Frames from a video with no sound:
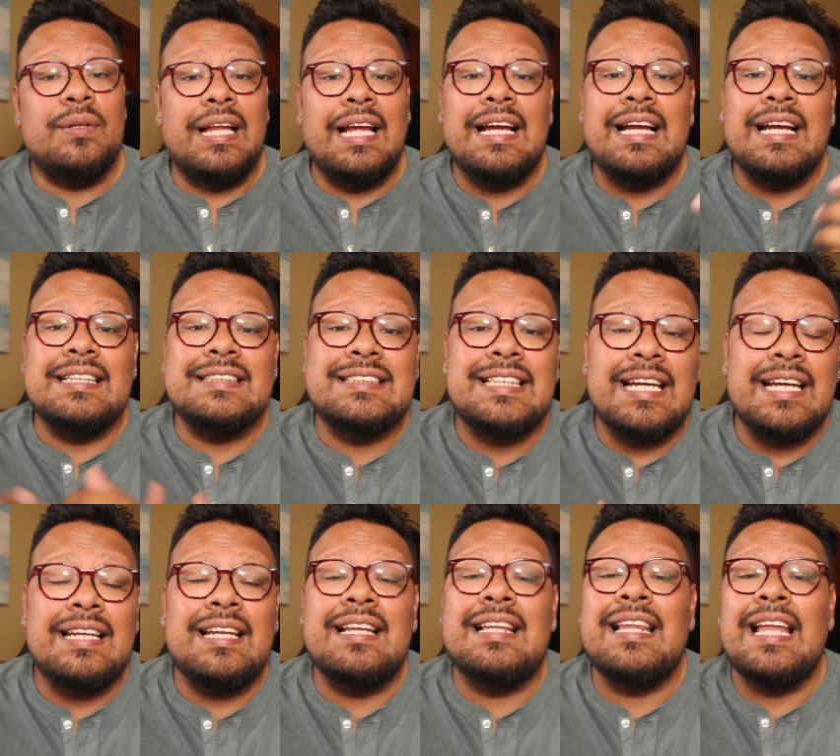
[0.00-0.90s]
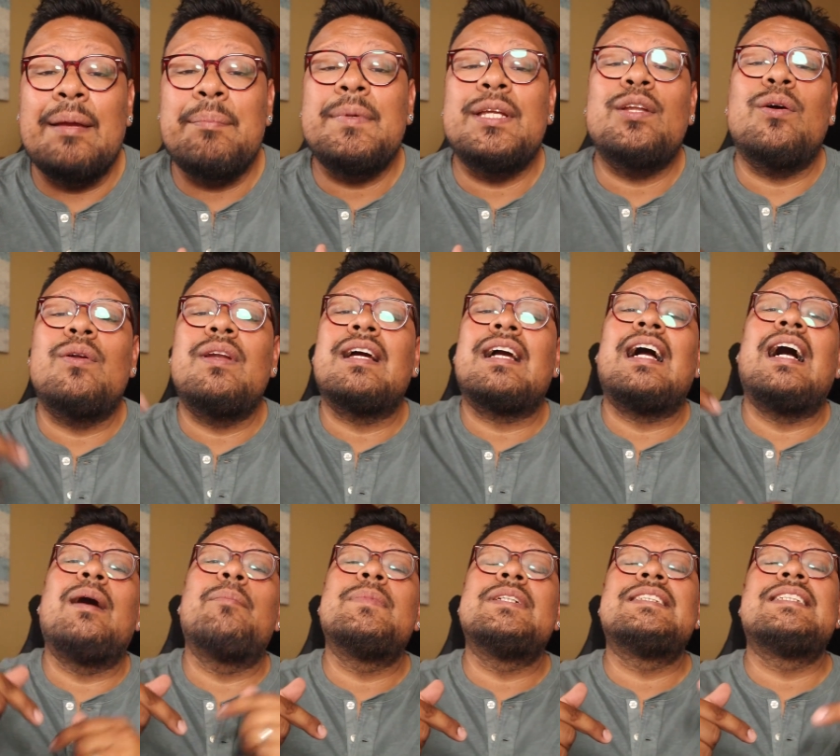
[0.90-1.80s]
Like I said, let me know in the
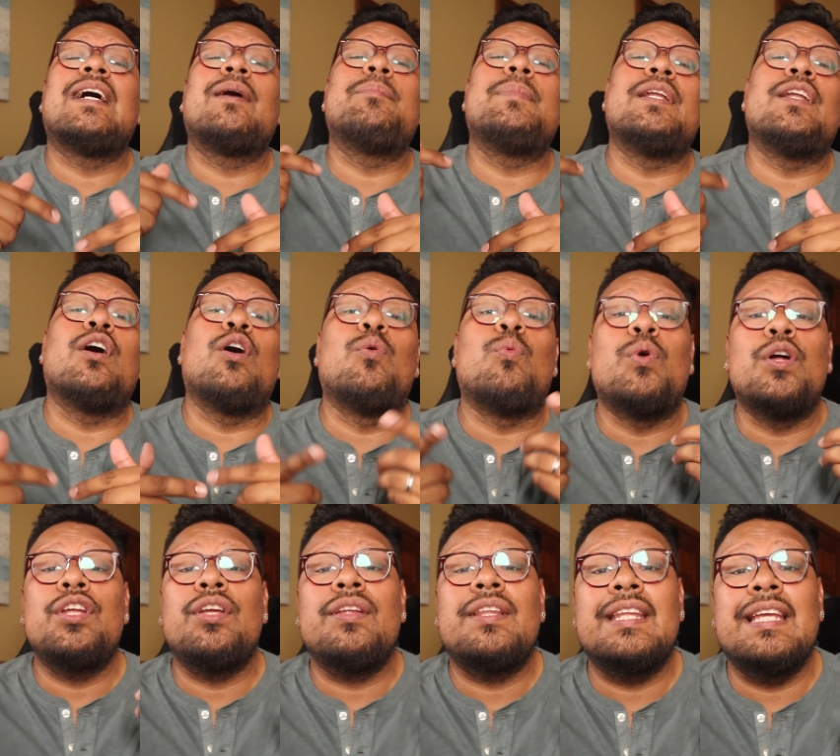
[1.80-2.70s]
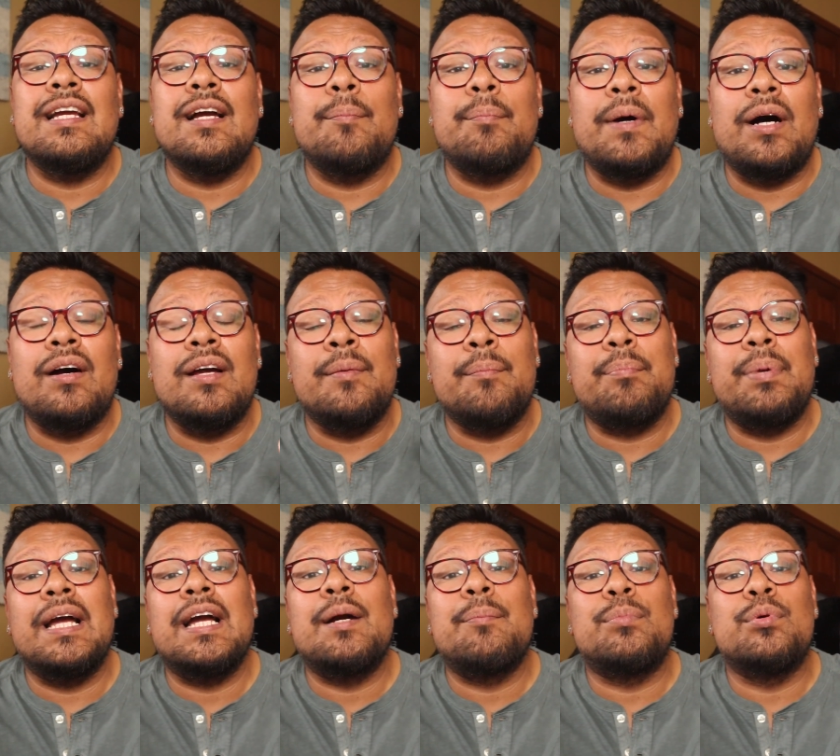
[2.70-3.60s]
comments down below, what do you think about
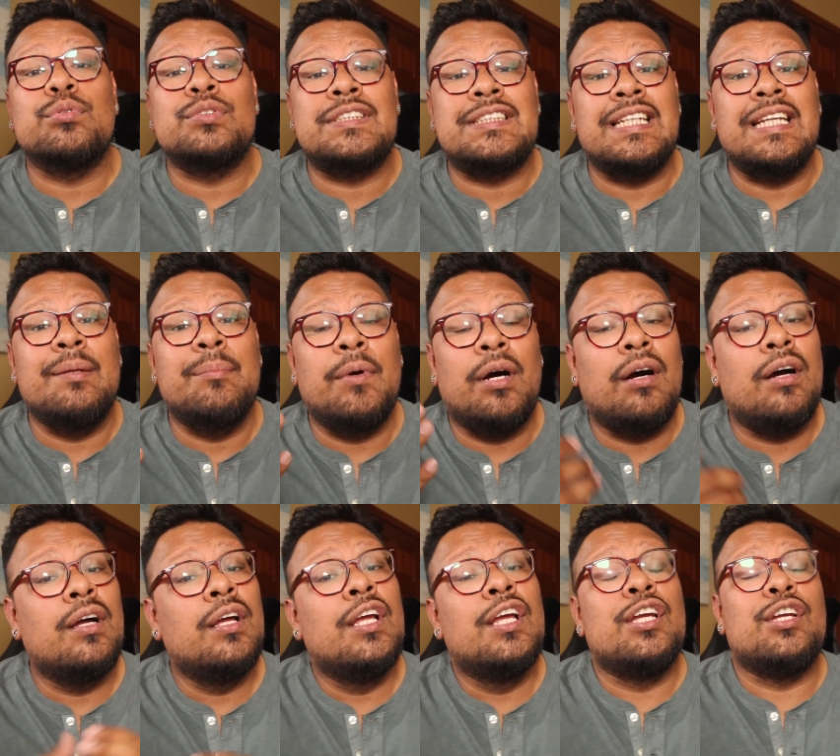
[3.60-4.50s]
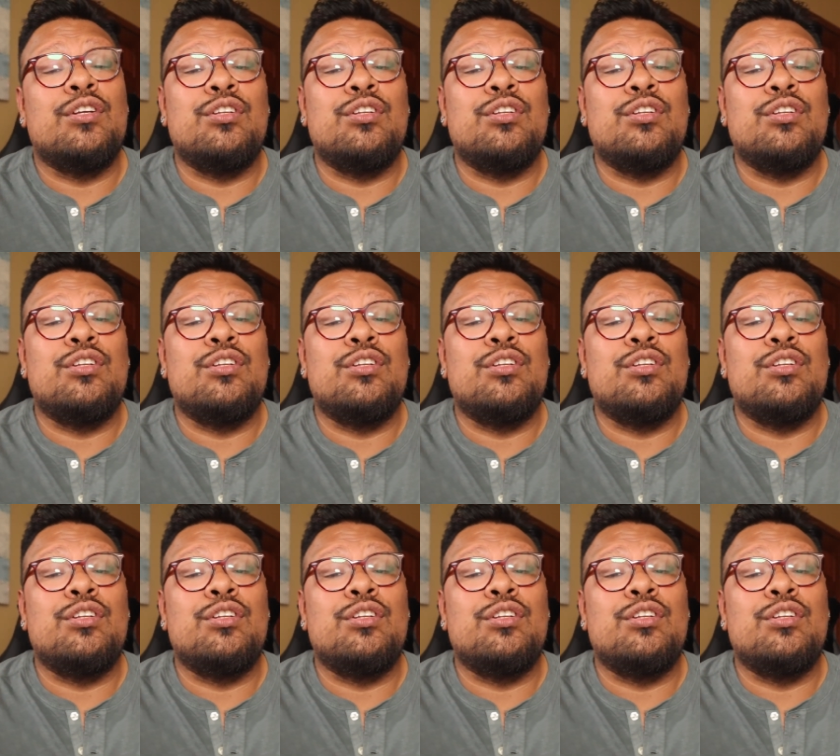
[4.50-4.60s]
Impeccable T-Mall?